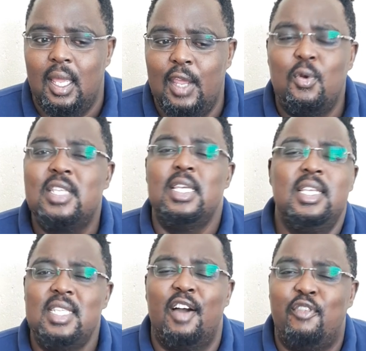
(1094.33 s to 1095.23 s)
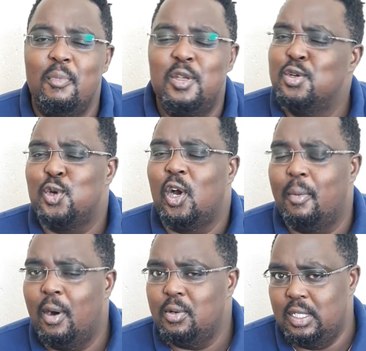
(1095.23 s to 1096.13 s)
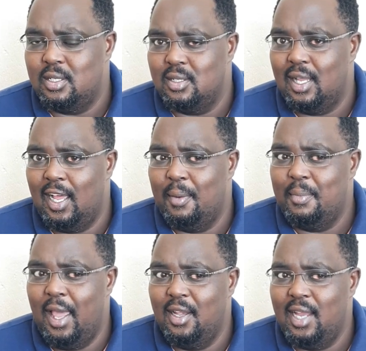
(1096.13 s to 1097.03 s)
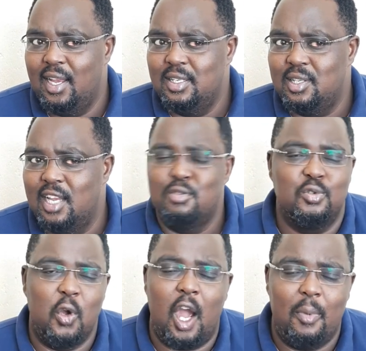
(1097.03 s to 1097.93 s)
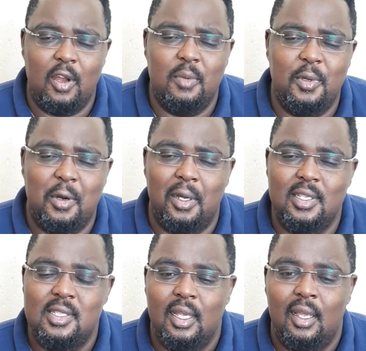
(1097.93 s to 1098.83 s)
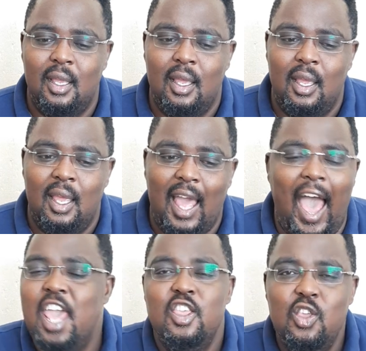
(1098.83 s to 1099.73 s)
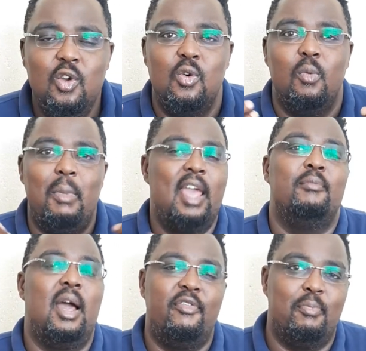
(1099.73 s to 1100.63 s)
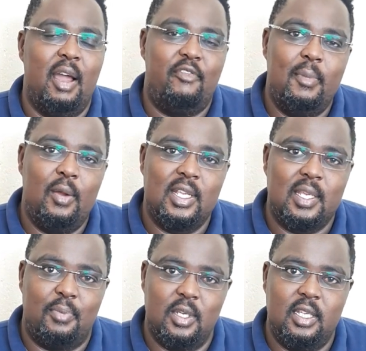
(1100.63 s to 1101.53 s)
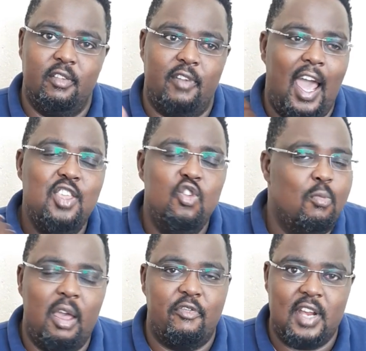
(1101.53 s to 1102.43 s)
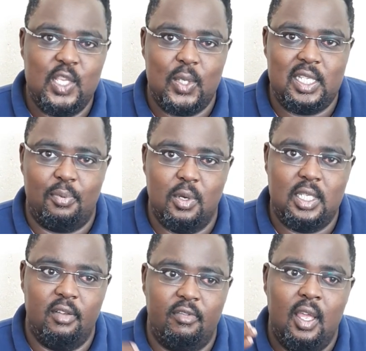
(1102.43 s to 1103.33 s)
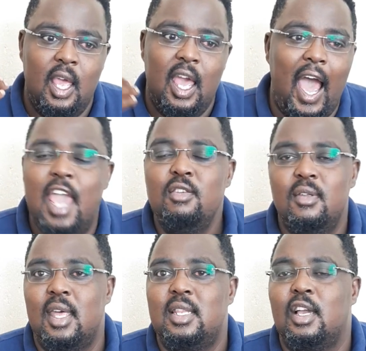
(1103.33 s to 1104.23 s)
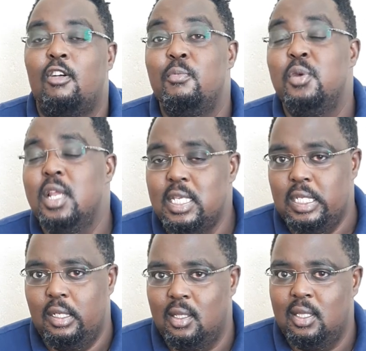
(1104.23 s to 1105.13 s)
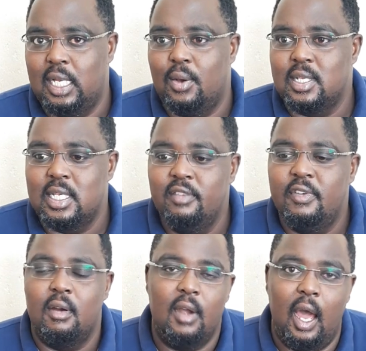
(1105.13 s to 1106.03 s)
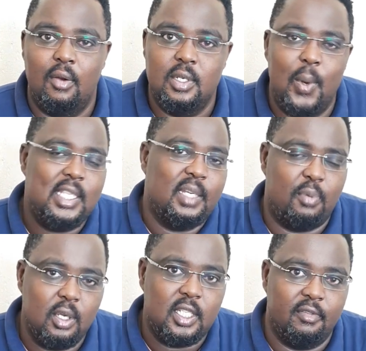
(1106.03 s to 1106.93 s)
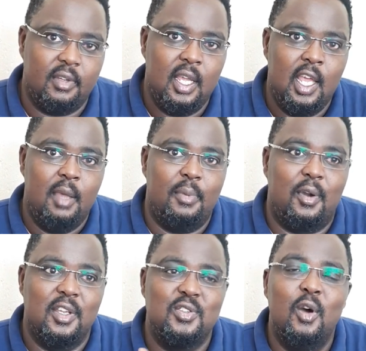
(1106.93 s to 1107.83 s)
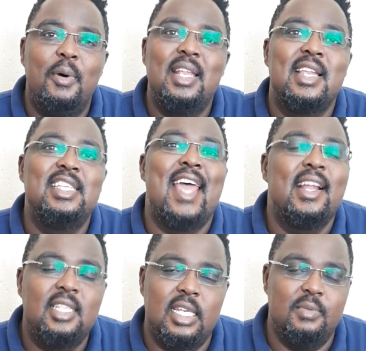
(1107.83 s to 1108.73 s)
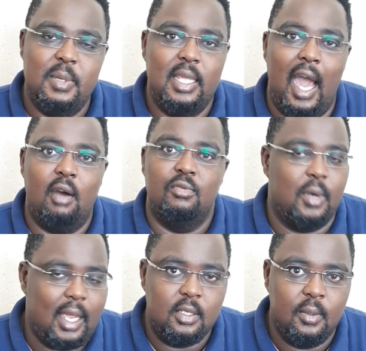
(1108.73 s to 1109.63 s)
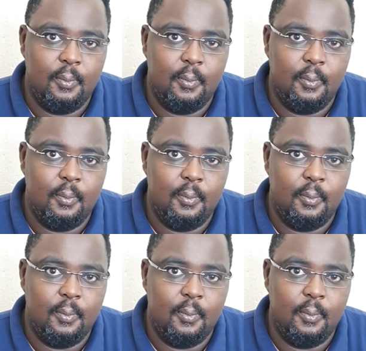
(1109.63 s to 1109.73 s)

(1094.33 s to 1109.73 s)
it was easier for me to joke about it and to talk about it because I knew my family was supportive. I knew my friends were supportive. I knew that the community that I was living around was supportive because nobody rejected me outright.